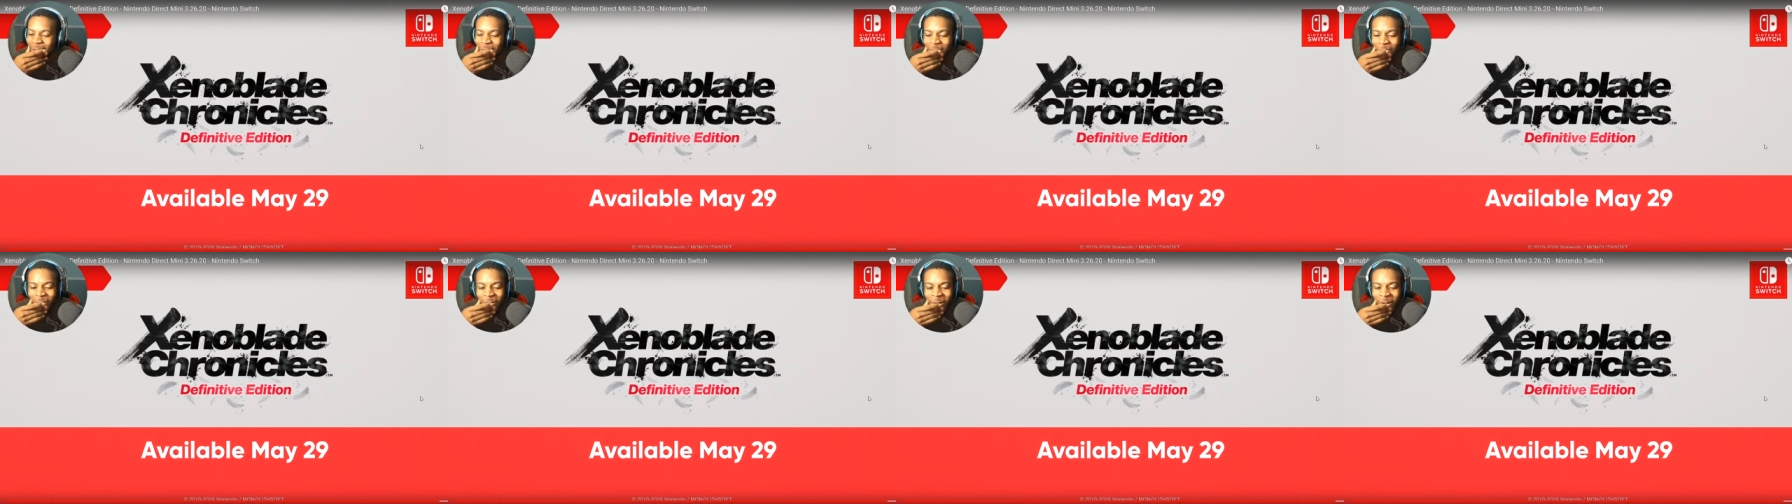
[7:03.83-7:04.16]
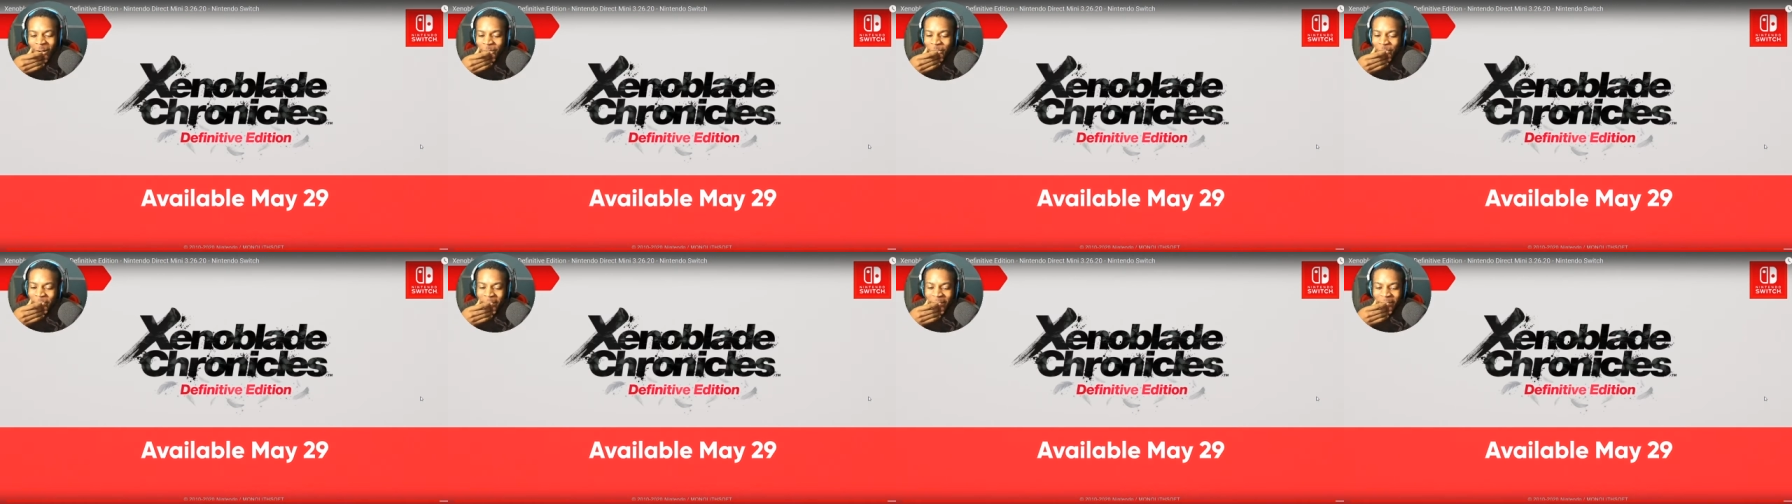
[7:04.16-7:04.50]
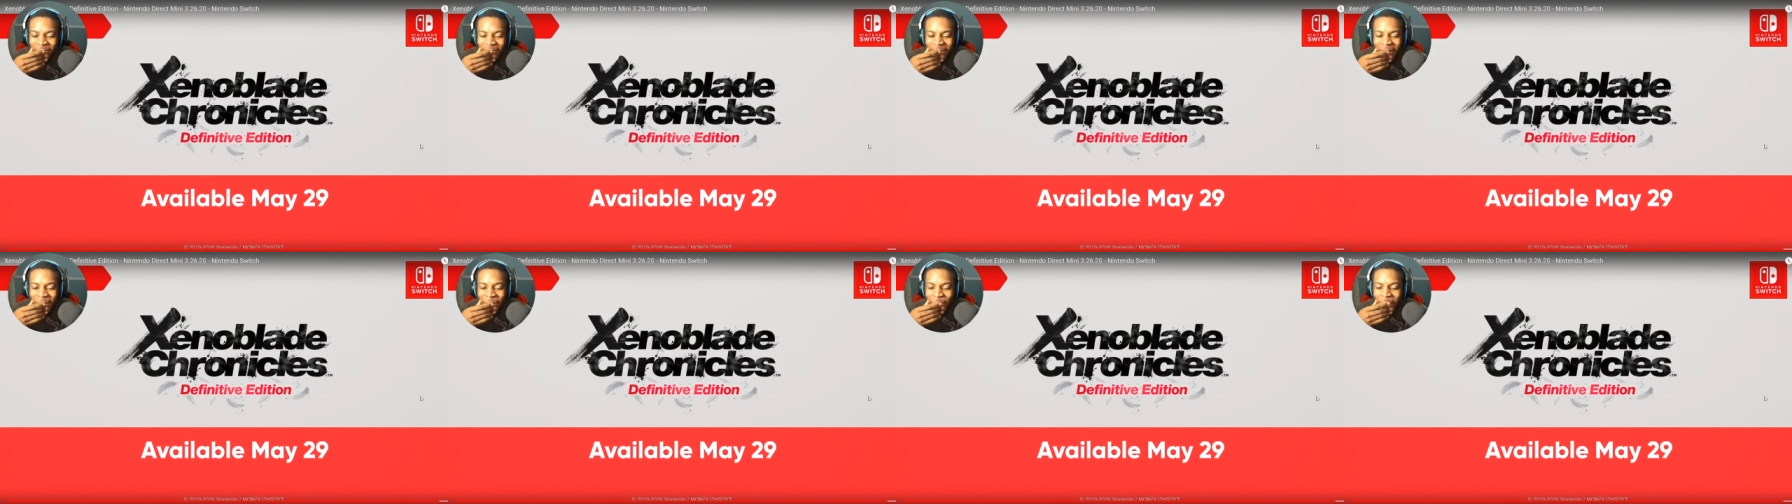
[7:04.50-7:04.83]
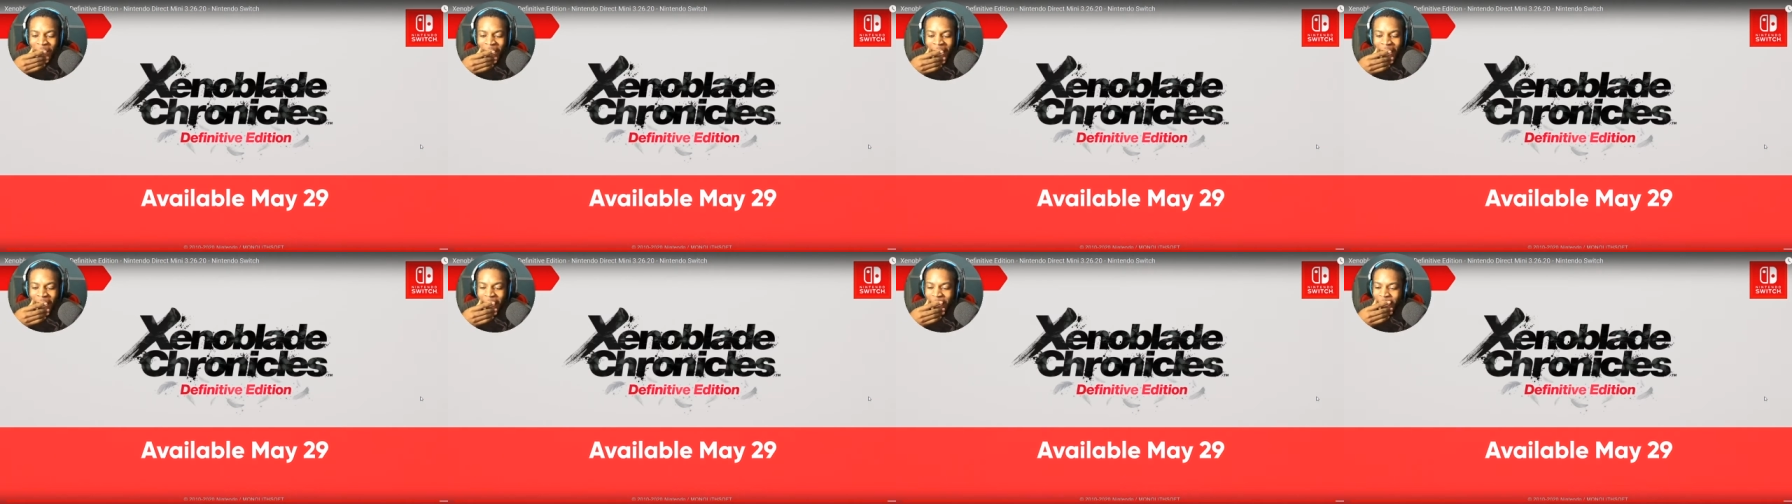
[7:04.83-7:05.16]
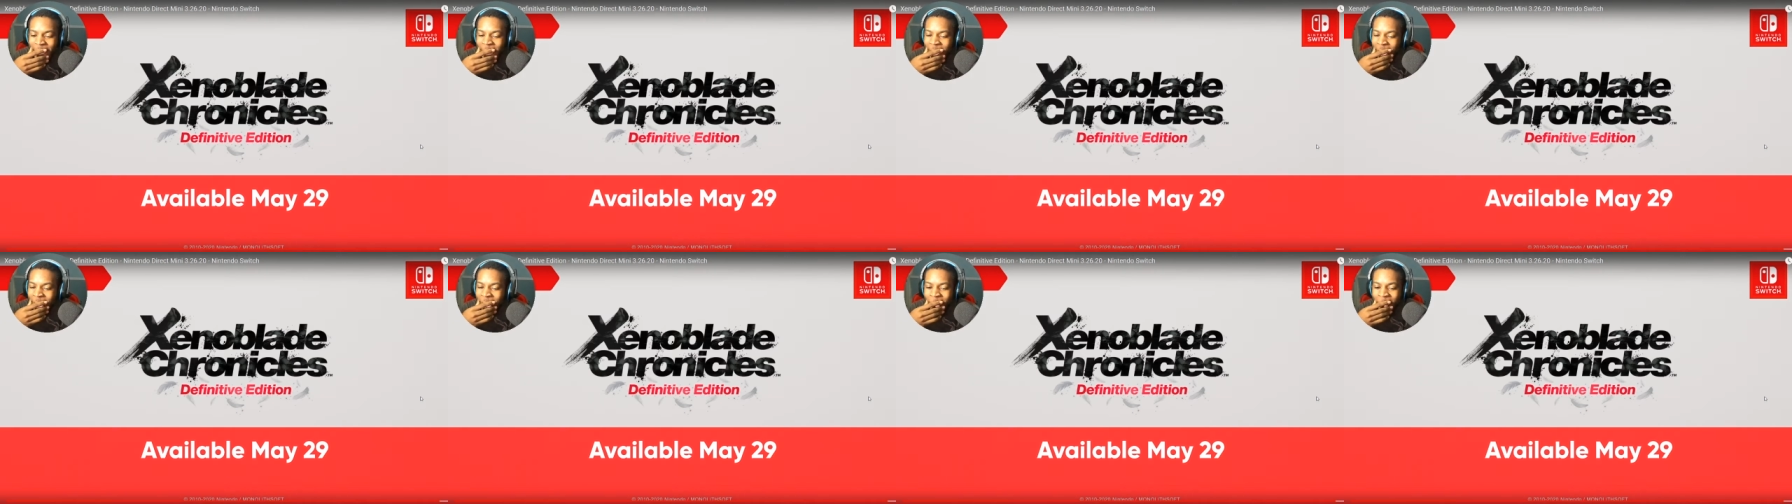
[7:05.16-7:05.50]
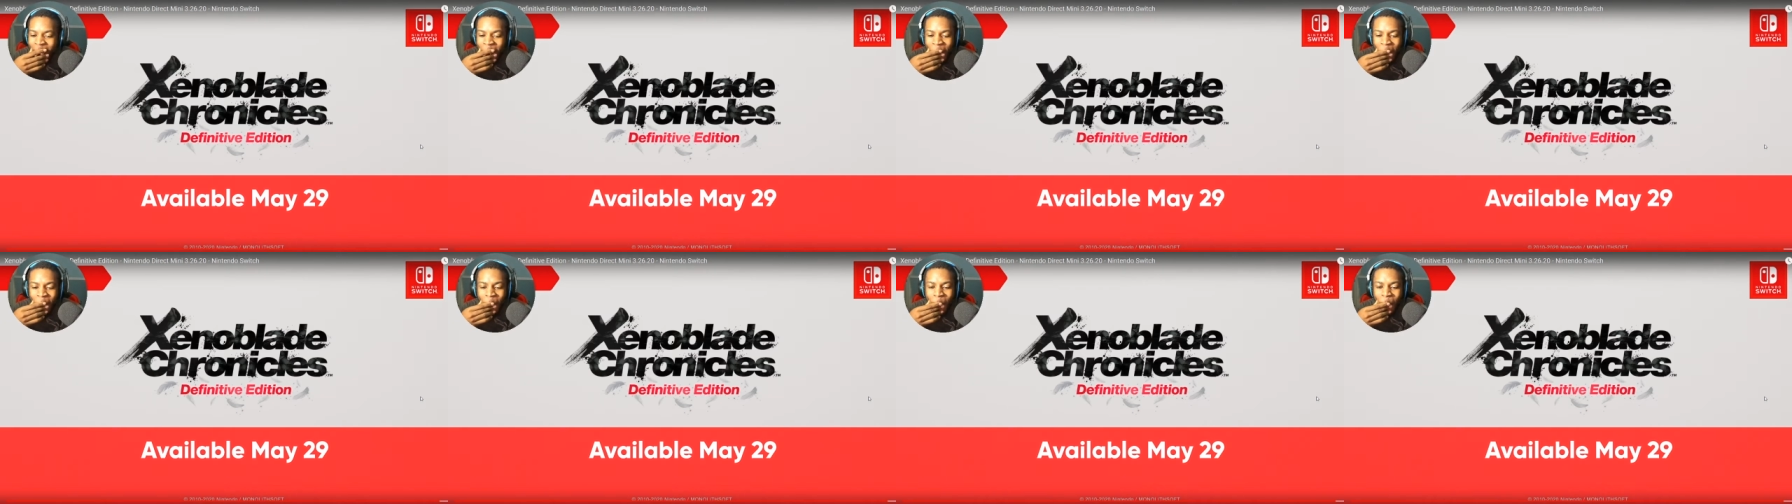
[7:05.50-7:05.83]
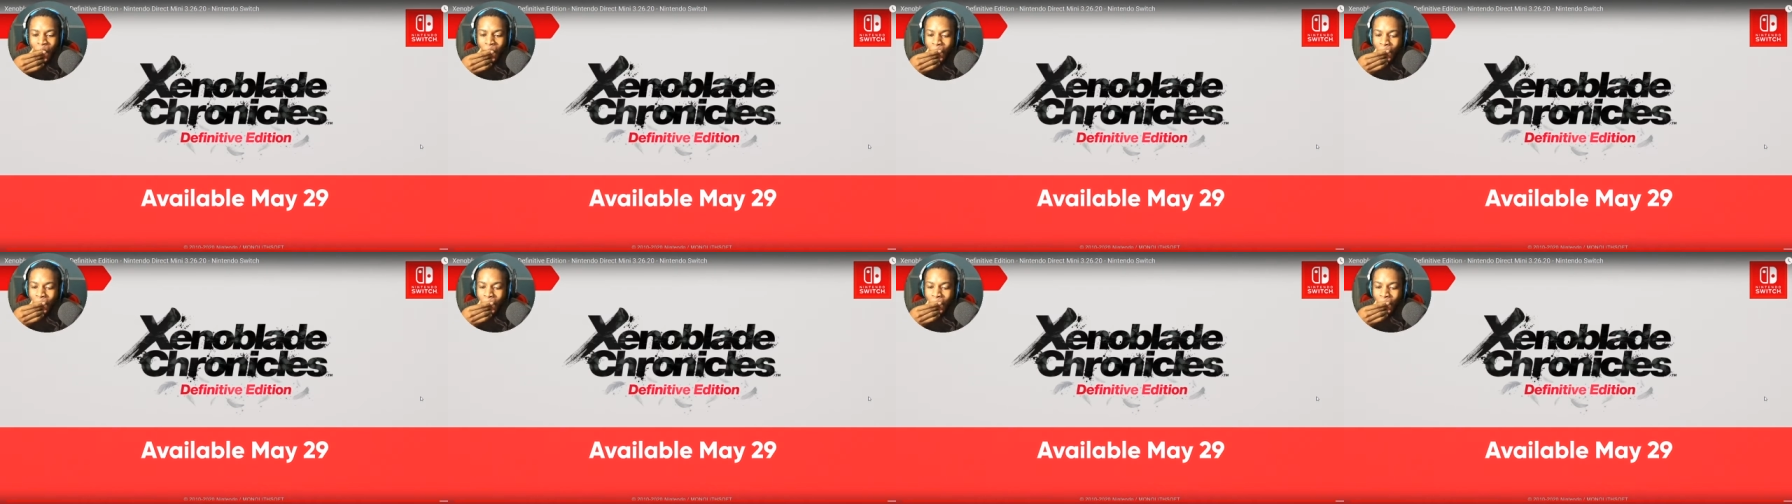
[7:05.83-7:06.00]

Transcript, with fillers: you feel me? If I buy it now,